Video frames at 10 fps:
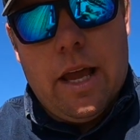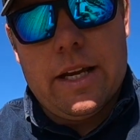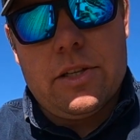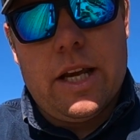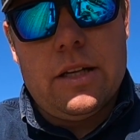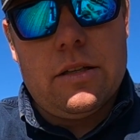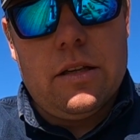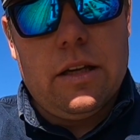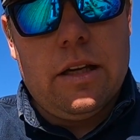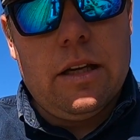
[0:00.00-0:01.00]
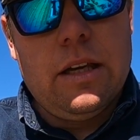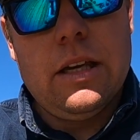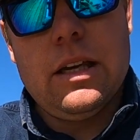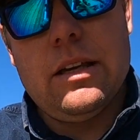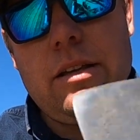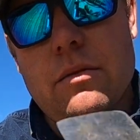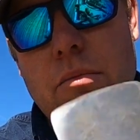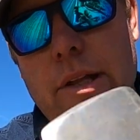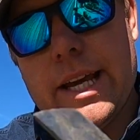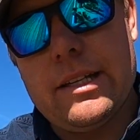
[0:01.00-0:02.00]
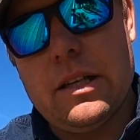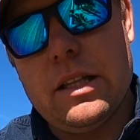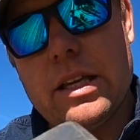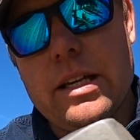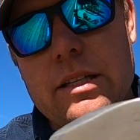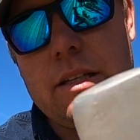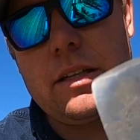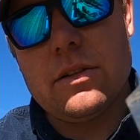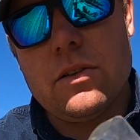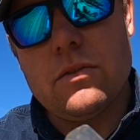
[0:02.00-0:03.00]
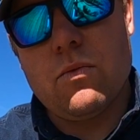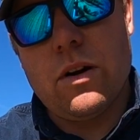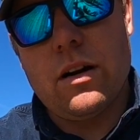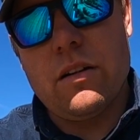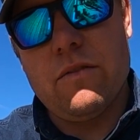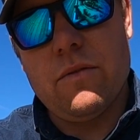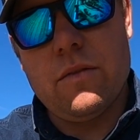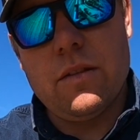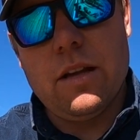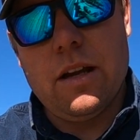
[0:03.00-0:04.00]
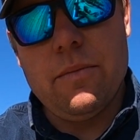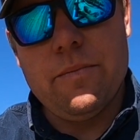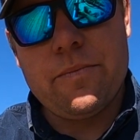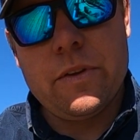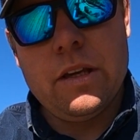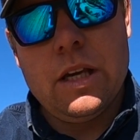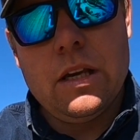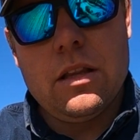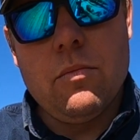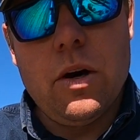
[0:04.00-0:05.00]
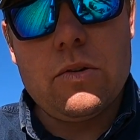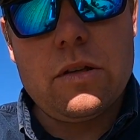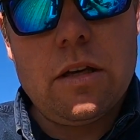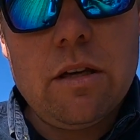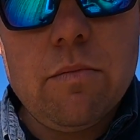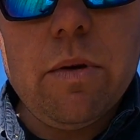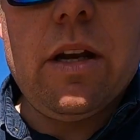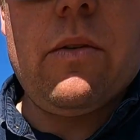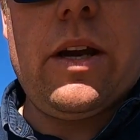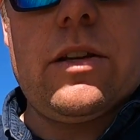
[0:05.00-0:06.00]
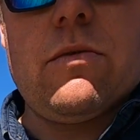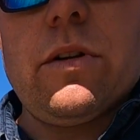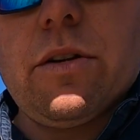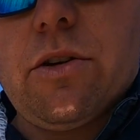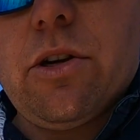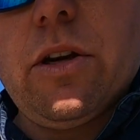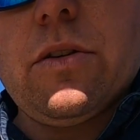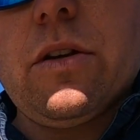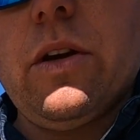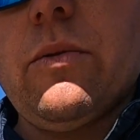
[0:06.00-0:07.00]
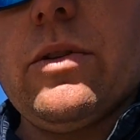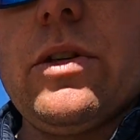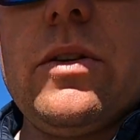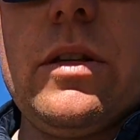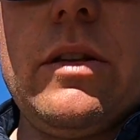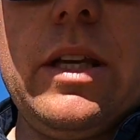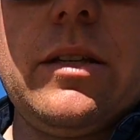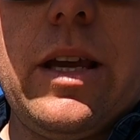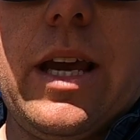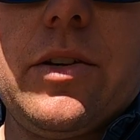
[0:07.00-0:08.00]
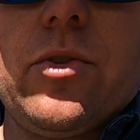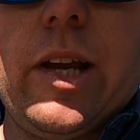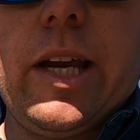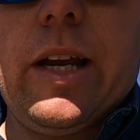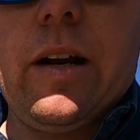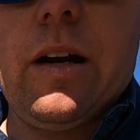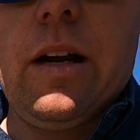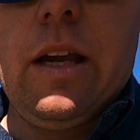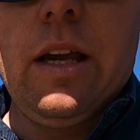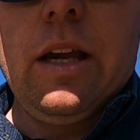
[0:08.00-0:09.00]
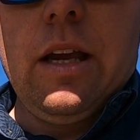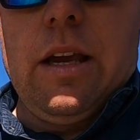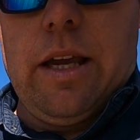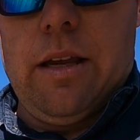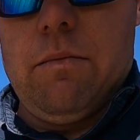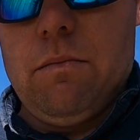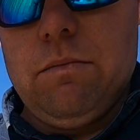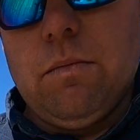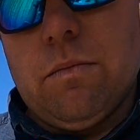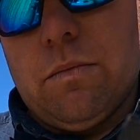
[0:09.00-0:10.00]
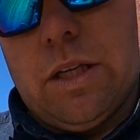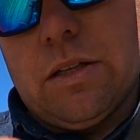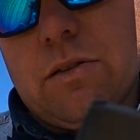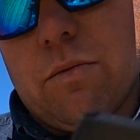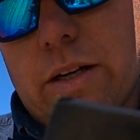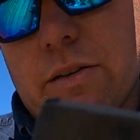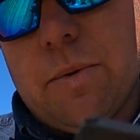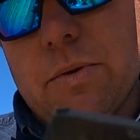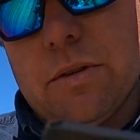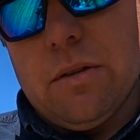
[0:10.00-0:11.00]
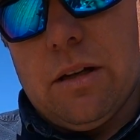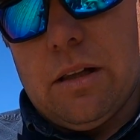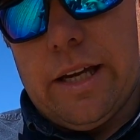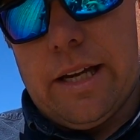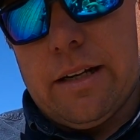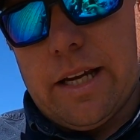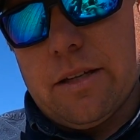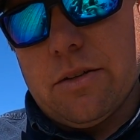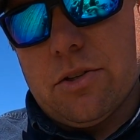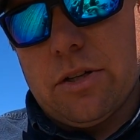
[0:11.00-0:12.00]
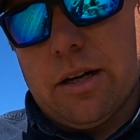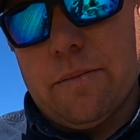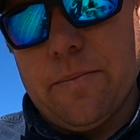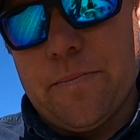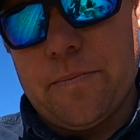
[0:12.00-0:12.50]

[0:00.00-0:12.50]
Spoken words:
I changed the blades on the ends, because those wear the most. But anyway, I just wanted to show you. So it was using this edge right here, and this is what it's supposed to look like, nice and sharp.